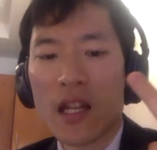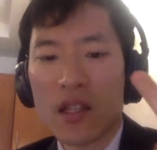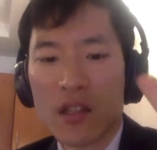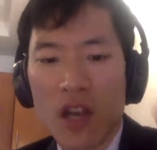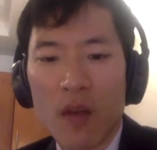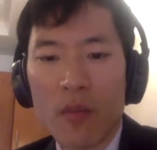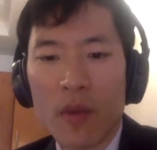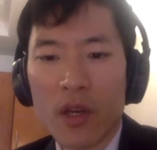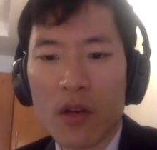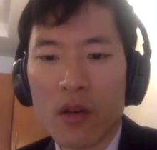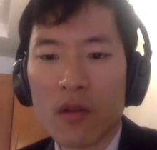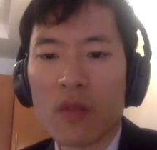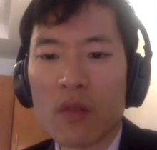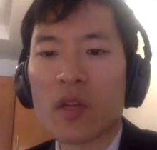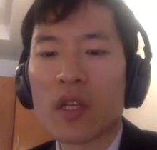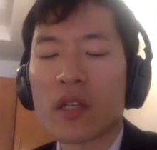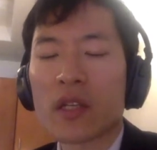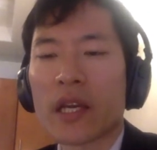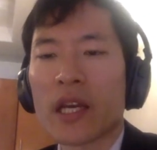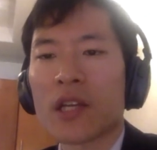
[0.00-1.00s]
anatomical
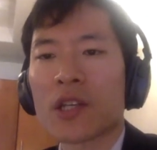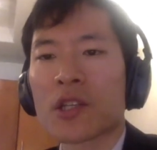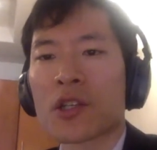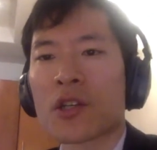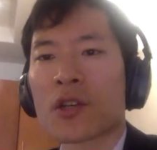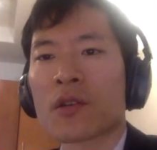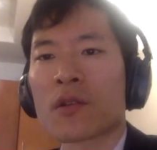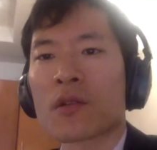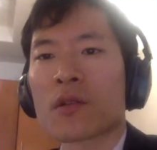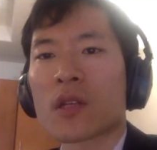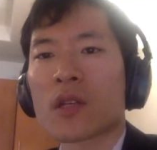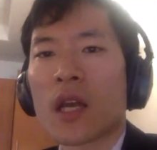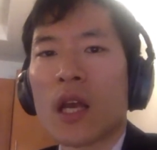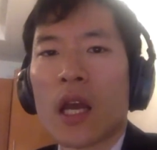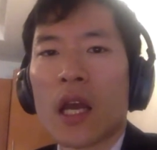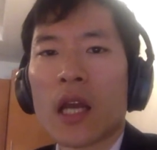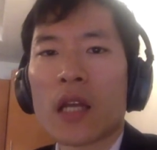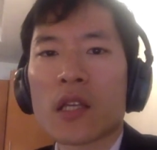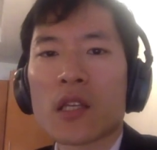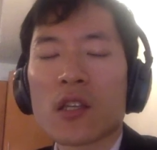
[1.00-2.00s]
limitations,
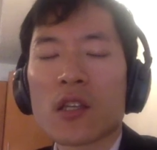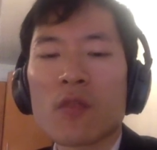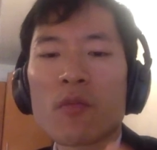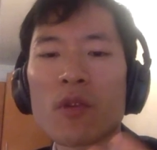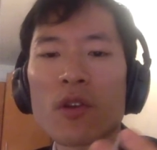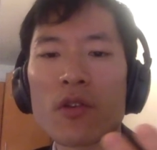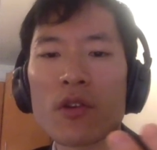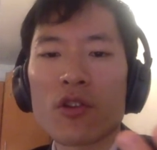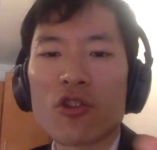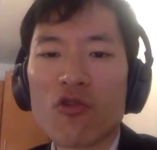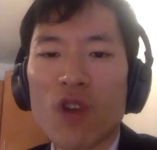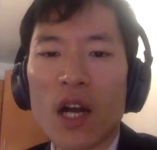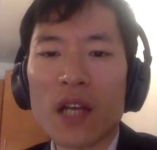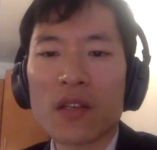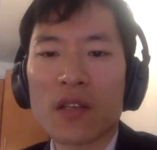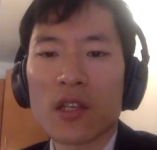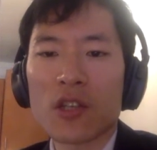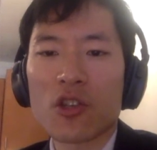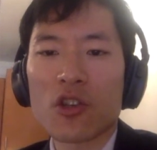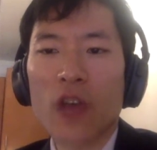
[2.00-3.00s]
and some of the
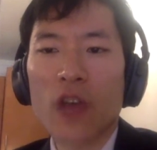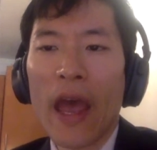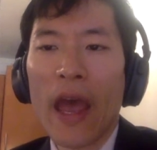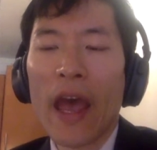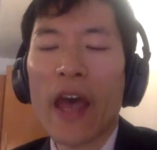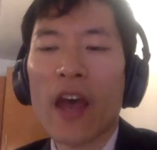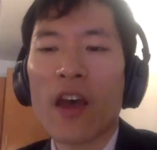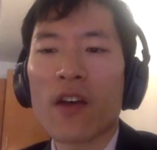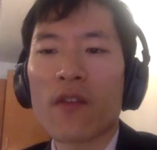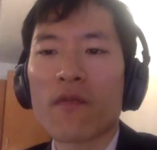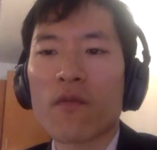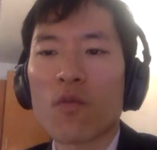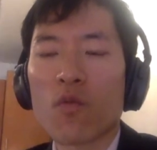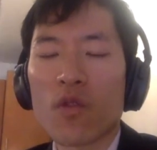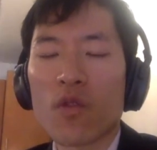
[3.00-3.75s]
nuances you have